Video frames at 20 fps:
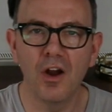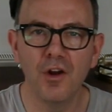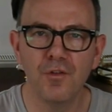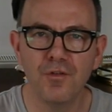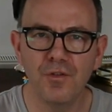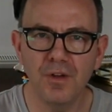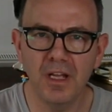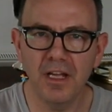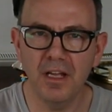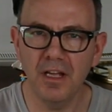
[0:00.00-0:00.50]
kind
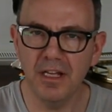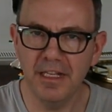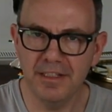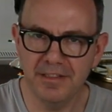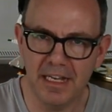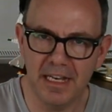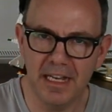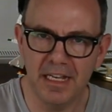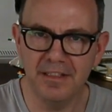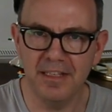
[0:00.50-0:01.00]
of,
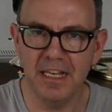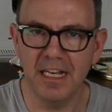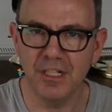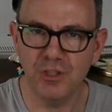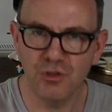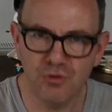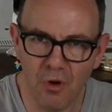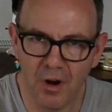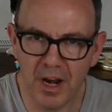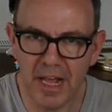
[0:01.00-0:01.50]
he's
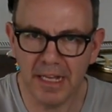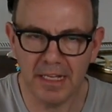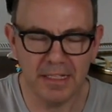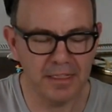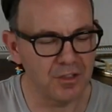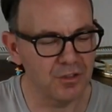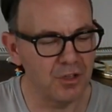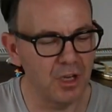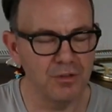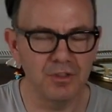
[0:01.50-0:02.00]
electronic, he
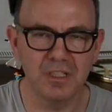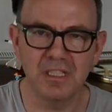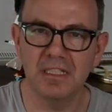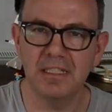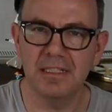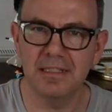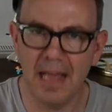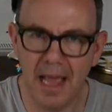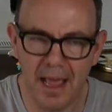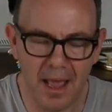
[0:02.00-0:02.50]
does loads of
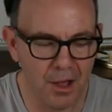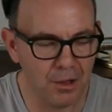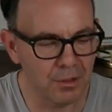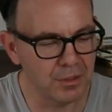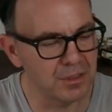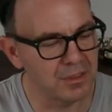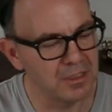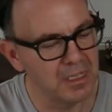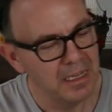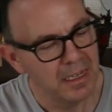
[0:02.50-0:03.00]

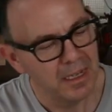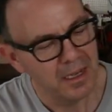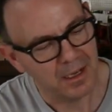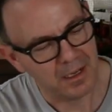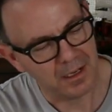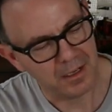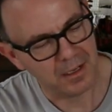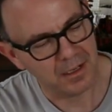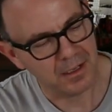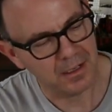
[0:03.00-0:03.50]
sounds,
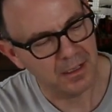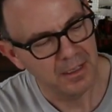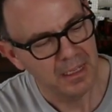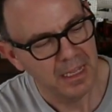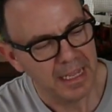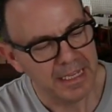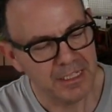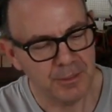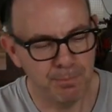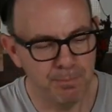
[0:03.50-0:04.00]

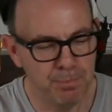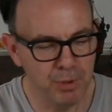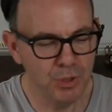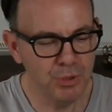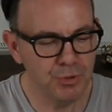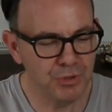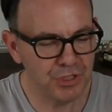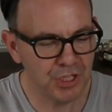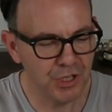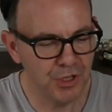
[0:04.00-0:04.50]
he's
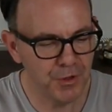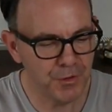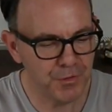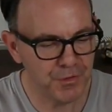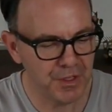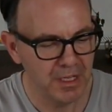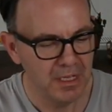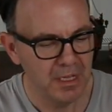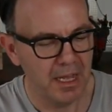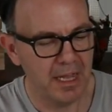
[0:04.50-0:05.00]

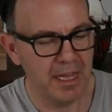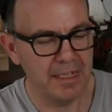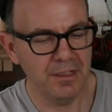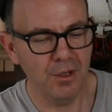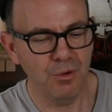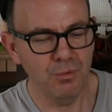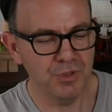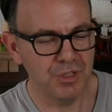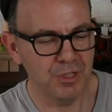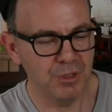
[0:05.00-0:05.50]
Bluetoothed,
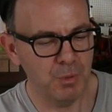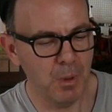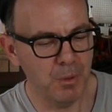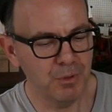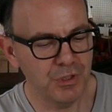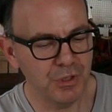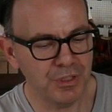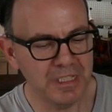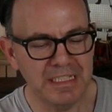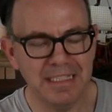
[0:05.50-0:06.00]
and also as well,
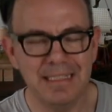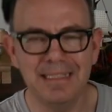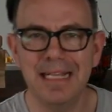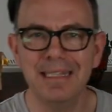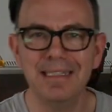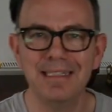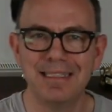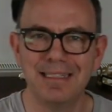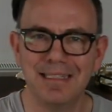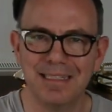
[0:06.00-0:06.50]
he's got these
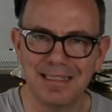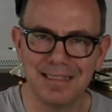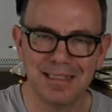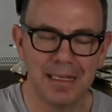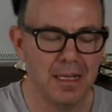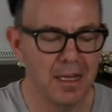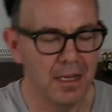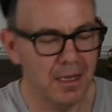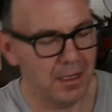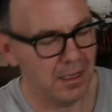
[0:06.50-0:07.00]

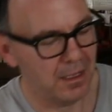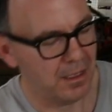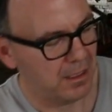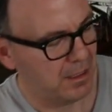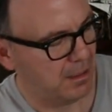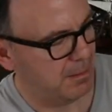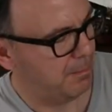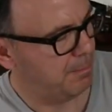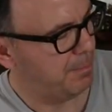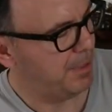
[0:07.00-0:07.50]
sensors
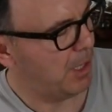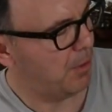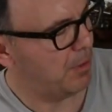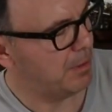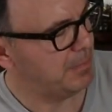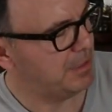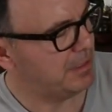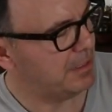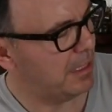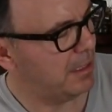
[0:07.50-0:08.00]
below
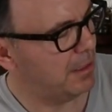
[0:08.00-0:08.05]
him,